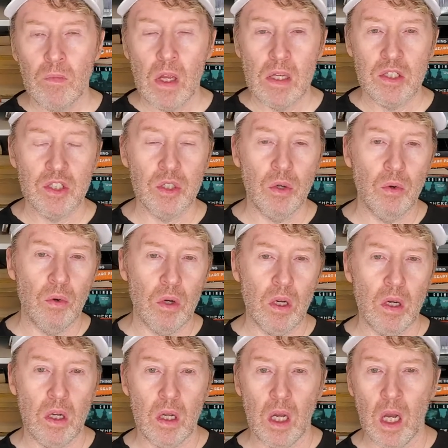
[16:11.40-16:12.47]
So
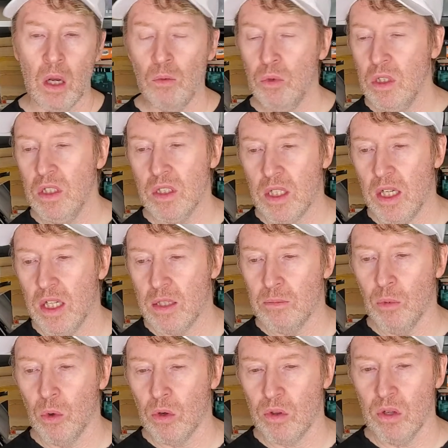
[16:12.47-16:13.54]
I wouldn't take
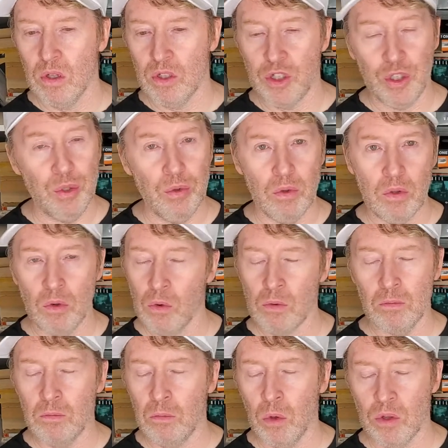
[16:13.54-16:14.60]
more than 2 or
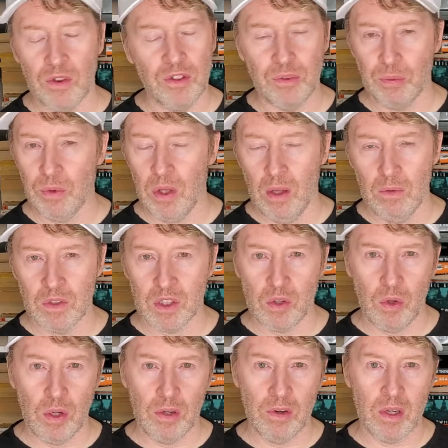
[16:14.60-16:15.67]
more than 3 levels of
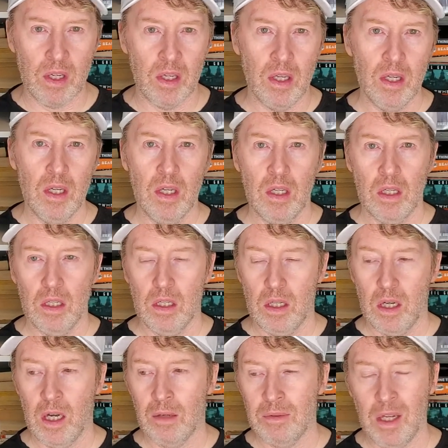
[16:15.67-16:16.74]
Cleric.
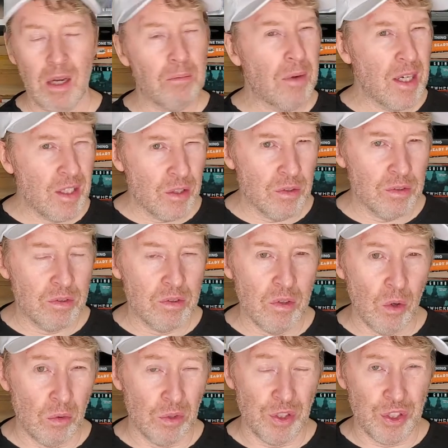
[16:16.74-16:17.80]
I mean, I might go
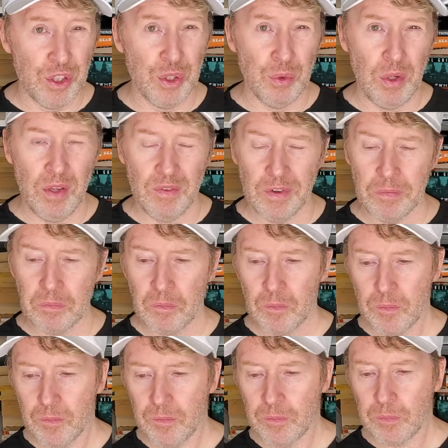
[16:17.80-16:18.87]
only 2 even,
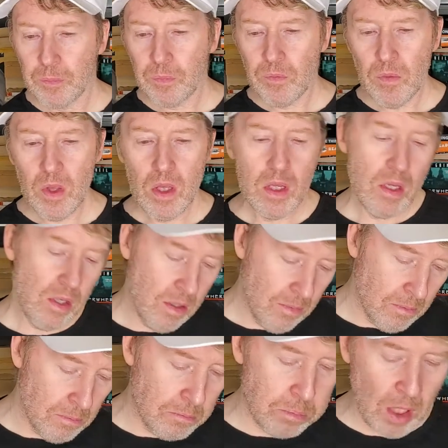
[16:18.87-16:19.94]

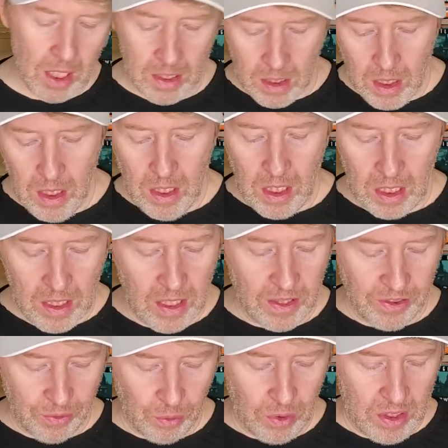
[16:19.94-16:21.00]
but I think
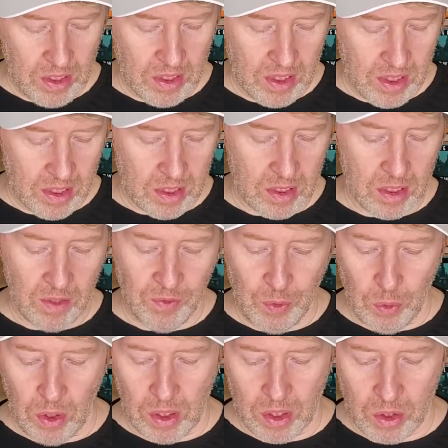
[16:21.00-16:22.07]
3 is decent. If you
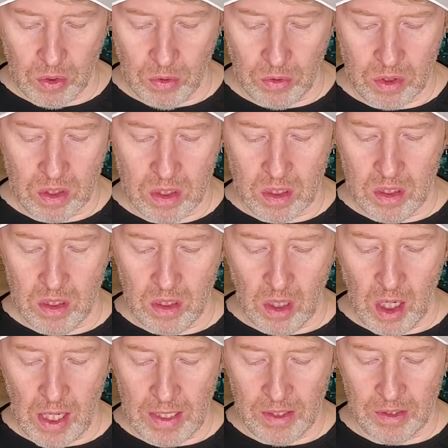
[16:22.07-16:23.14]
want to go
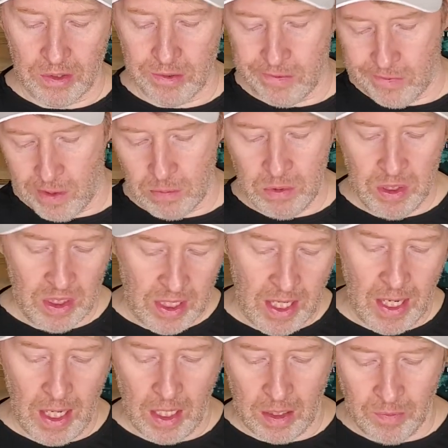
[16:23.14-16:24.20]
higher, I mean, you
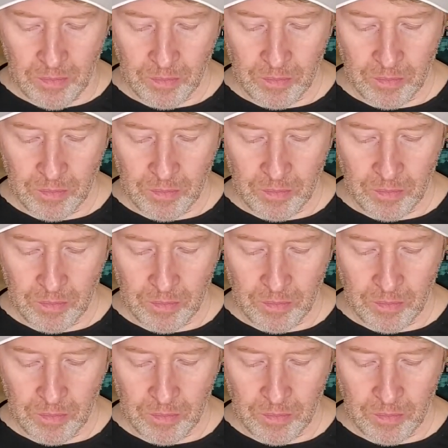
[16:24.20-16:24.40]
can.